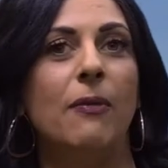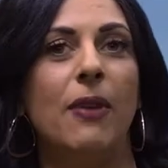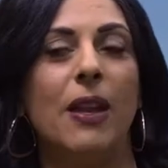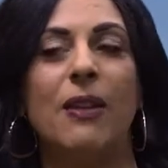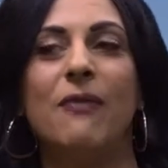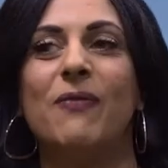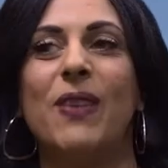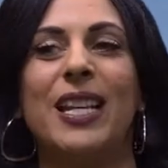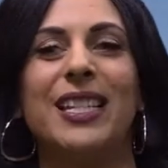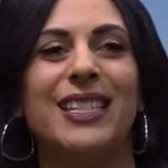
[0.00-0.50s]

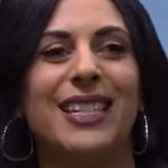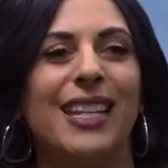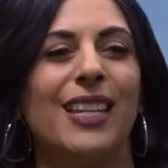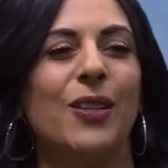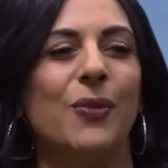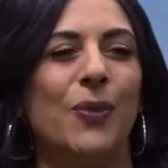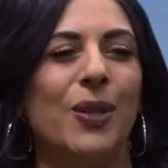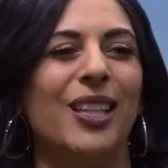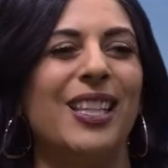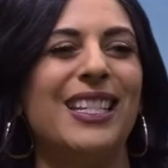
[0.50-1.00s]
Investing
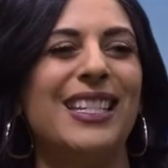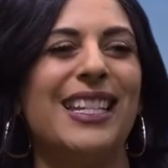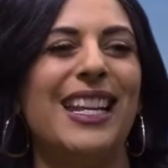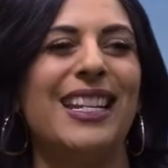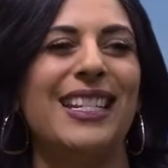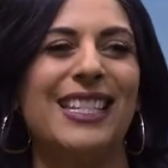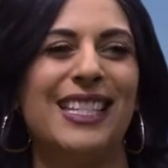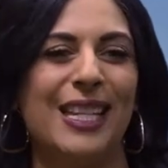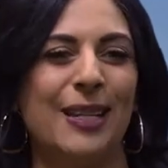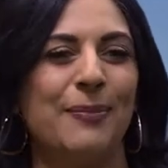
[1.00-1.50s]
in real
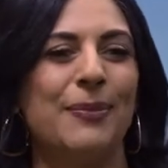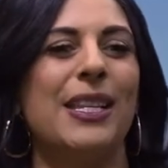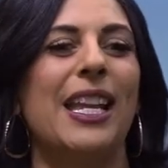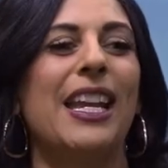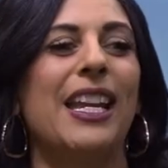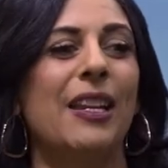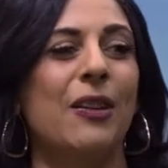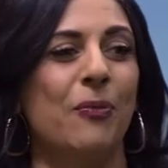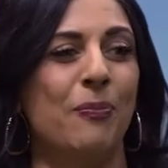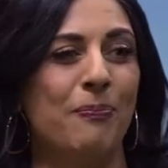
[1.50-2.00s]
estate seems
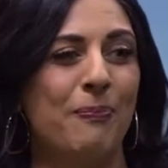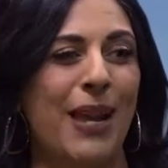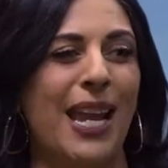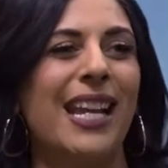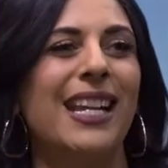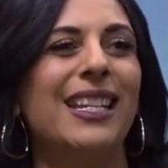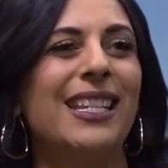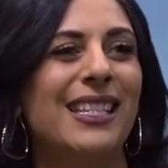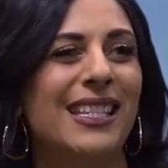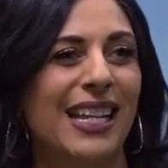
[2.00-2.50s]
like it
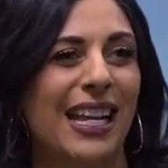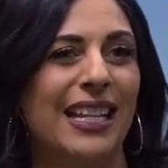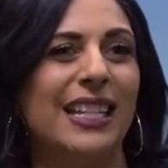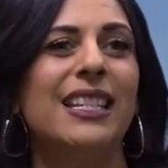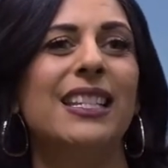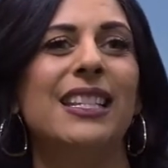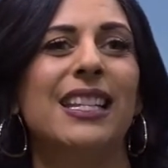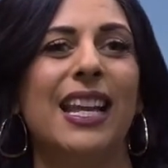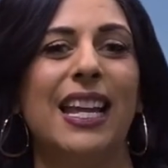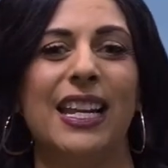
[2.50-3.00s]
makes
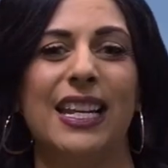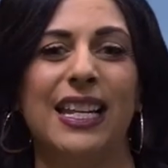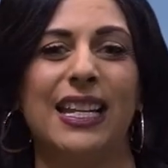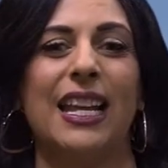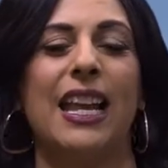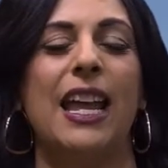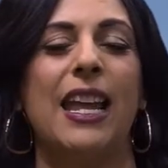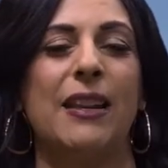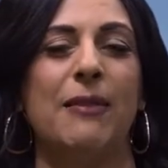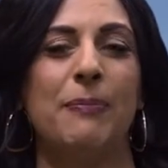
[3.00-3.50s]
sense,
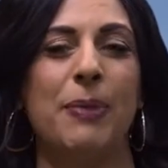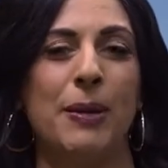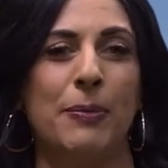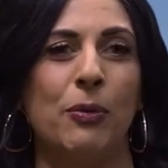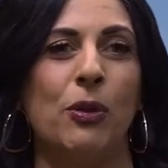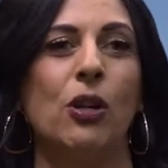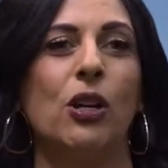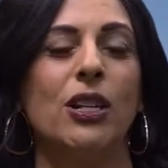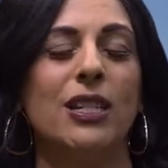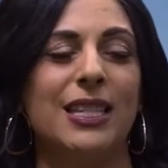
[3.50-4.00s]
and
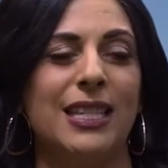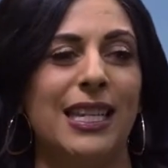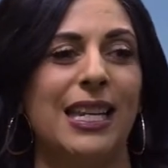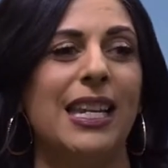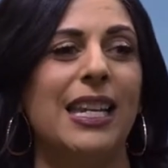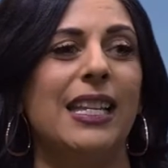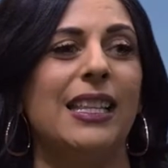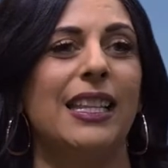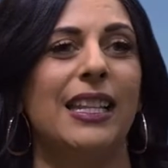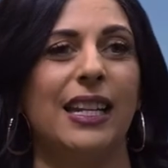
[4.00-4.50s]
people are
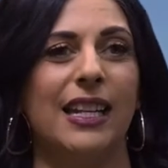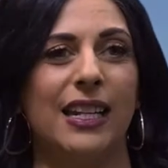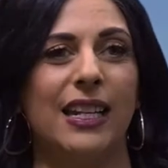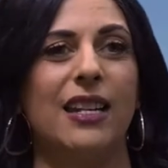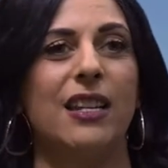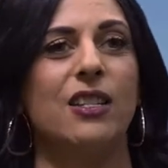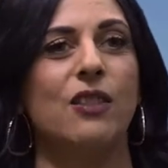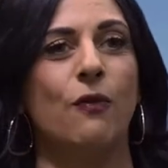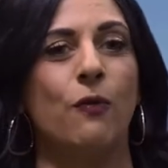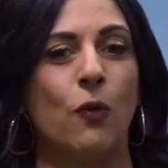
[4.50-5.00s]
seeing that it
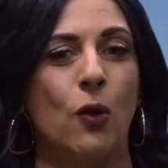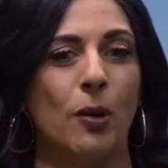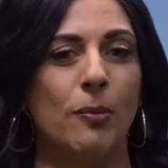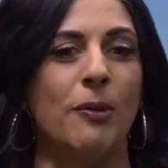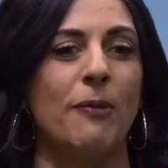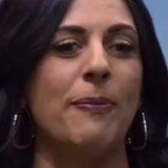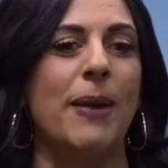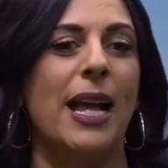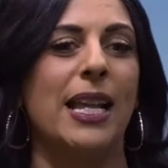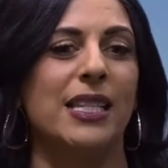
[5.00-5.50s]
is a form
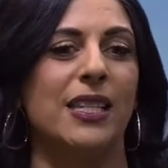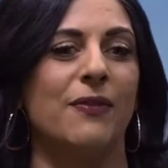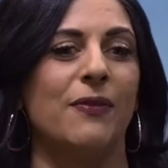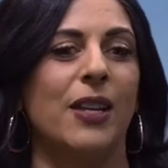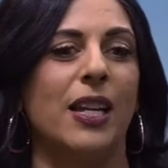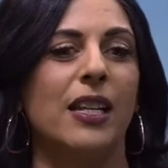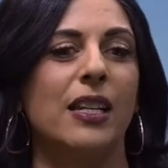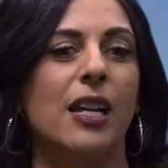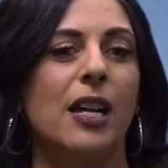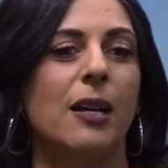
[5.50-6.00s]
of passive
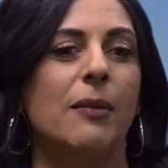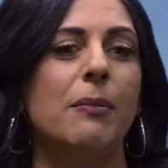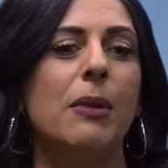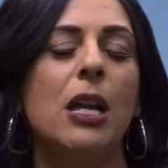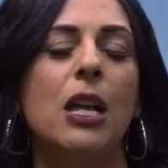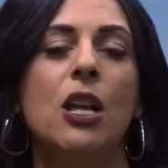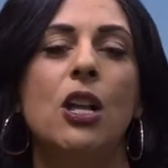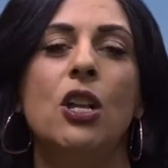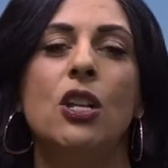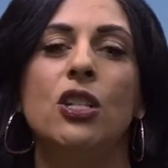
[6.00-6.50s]
income.
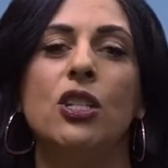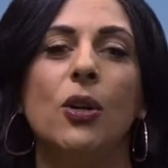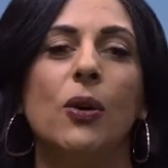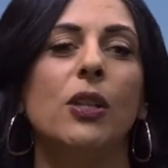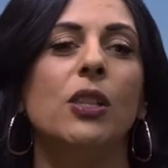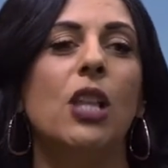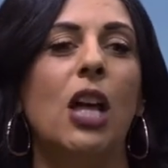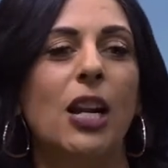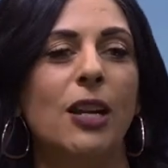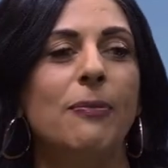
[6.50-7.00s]
So
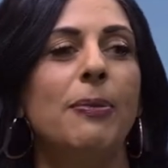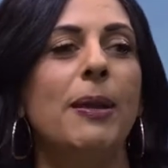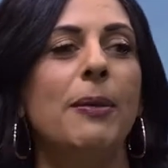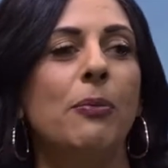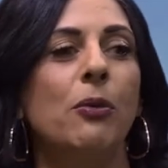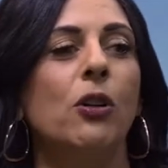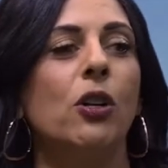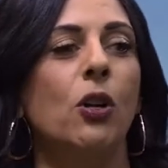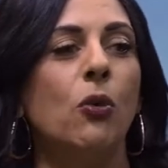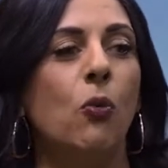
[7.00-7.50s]
a lot of
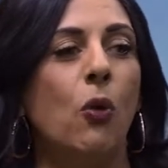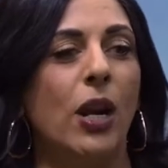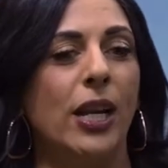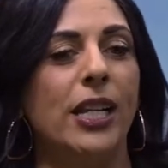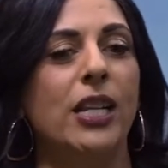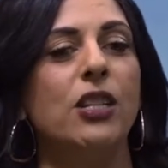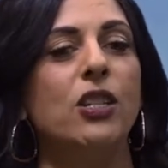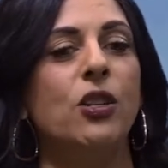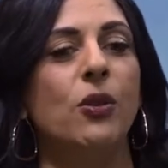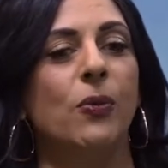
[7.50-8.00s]
people are
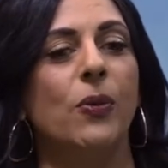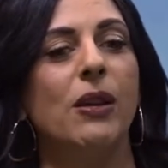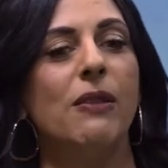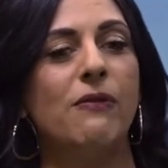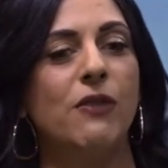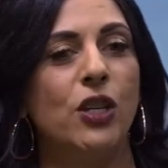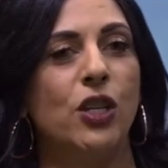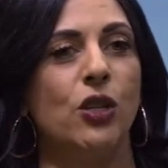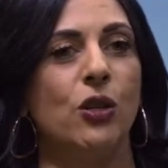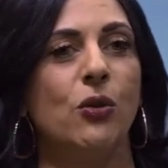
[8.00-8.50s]
wanting to
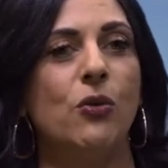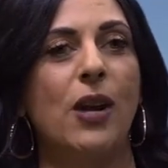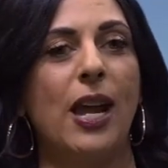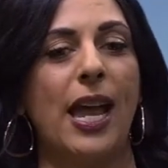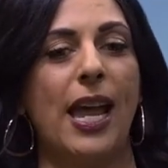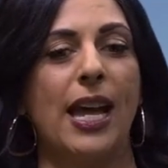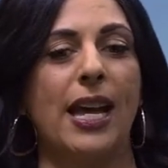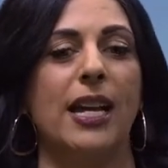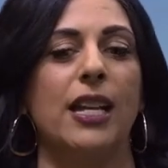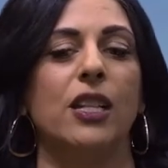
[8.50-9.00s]
review
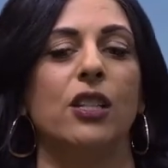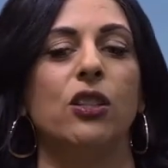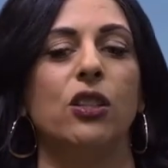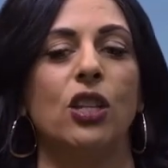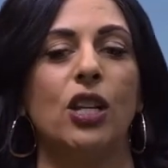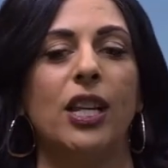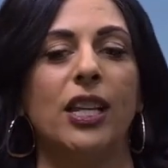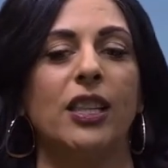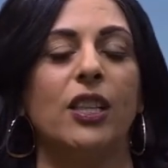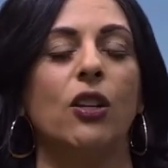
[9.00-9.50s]
and
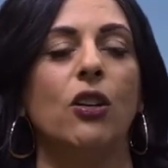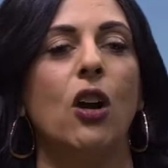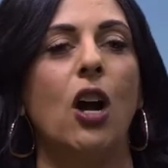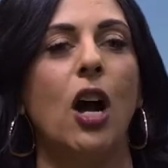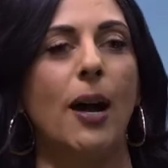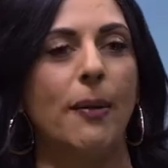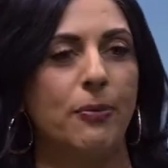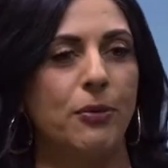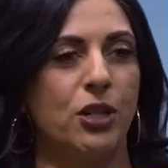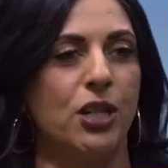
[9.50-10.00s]
look at their
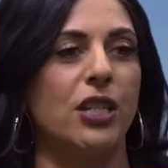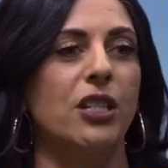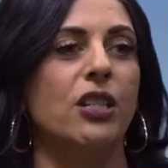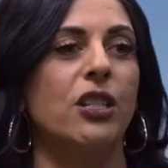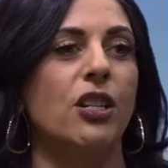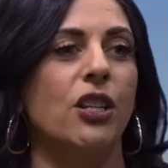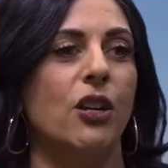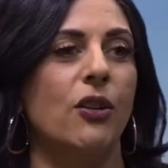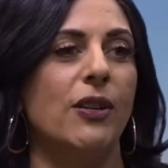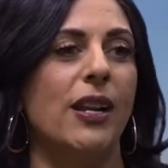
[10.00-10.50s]
options
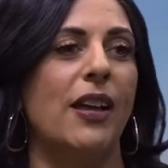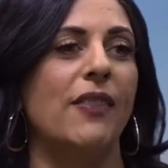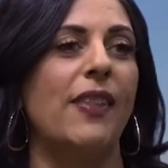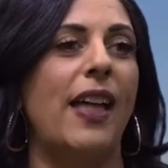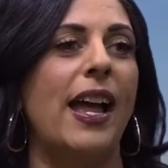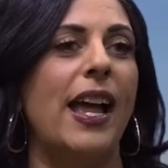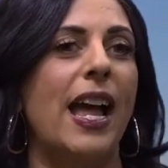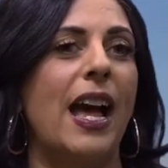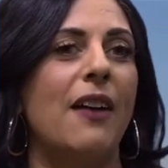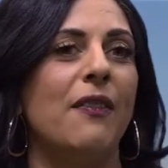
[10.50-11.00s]
to go down
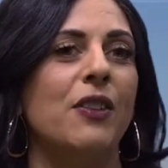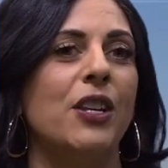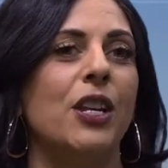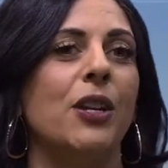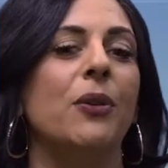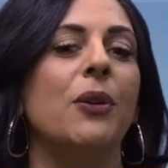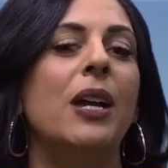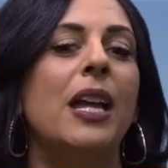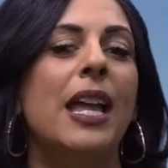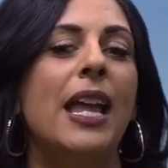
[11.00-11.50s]
that
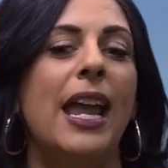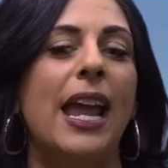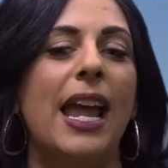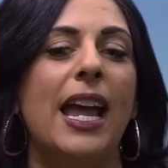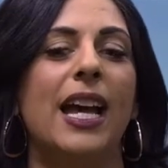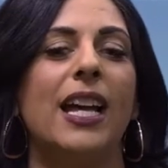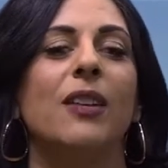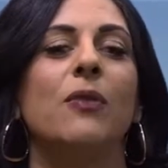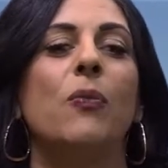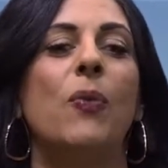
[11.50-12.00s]
avenue.
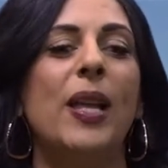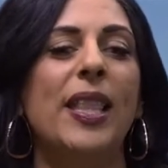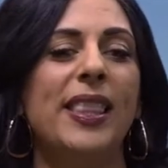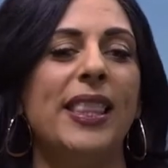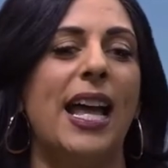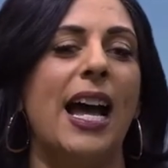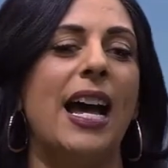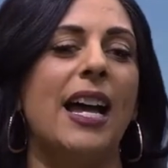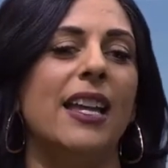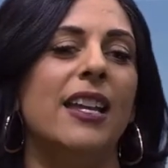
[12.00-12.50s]
And with
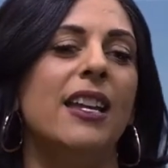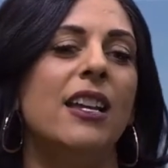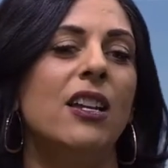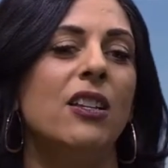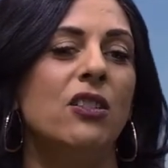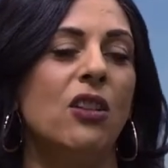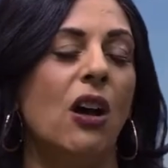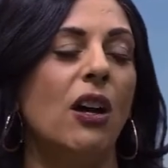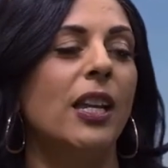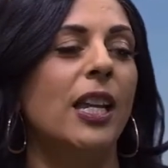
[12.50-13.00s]
that,
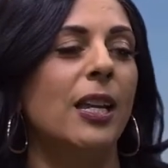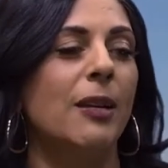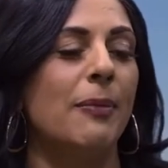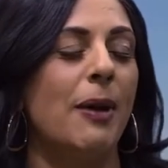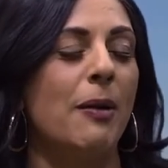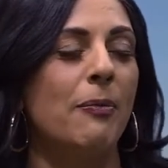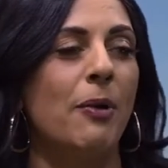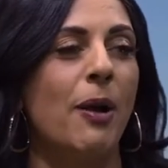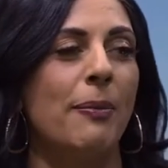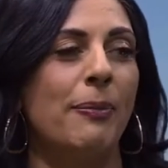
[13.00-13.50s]
talking
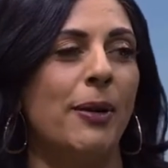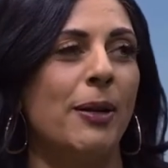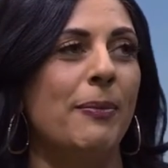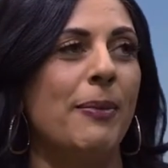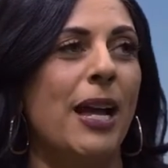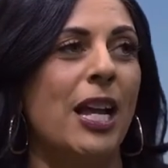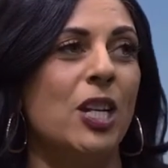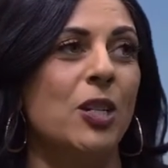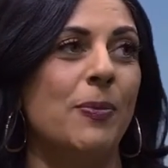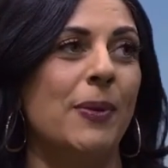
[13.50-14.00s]
about property
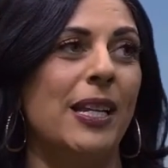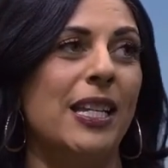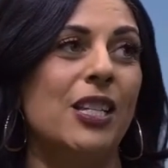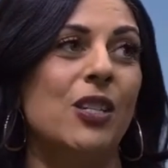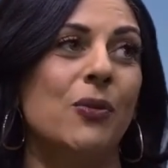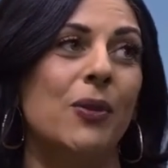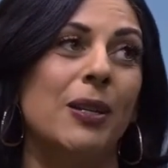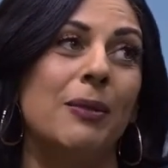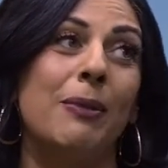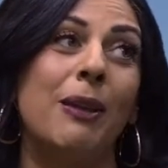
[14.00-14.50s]
management is
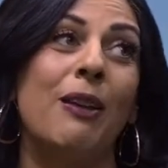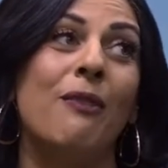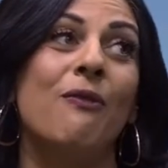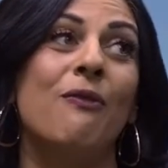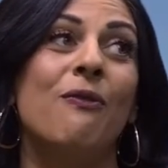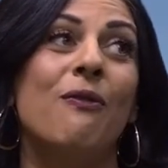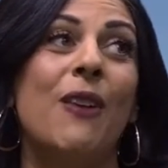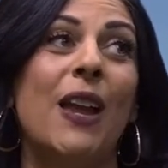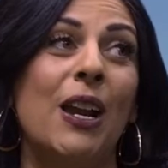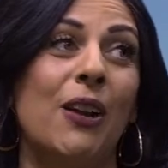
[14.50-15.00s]
going to be a
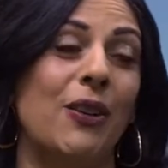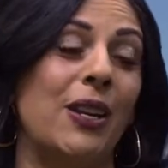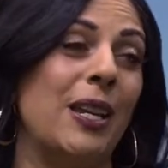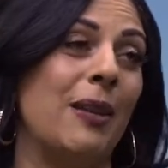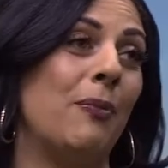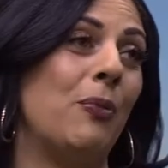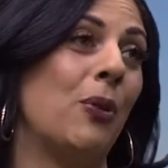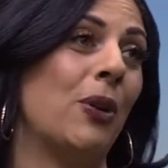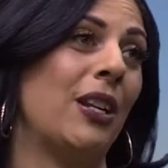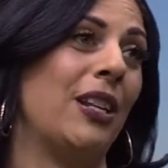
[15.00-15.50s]
very
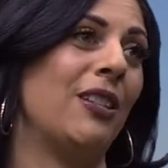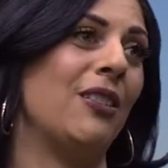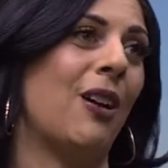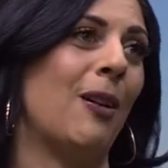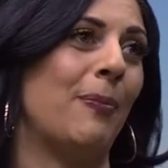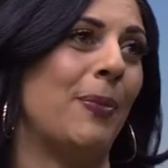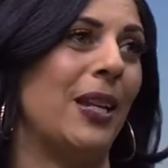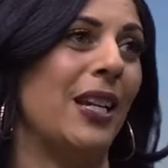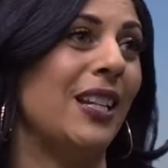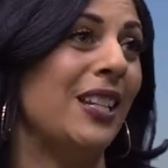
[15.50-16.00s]
important
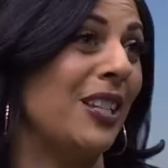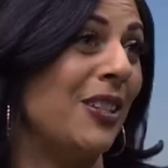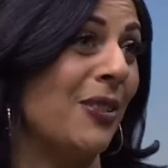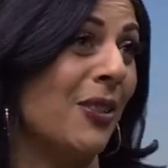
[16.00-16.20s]
topic. Do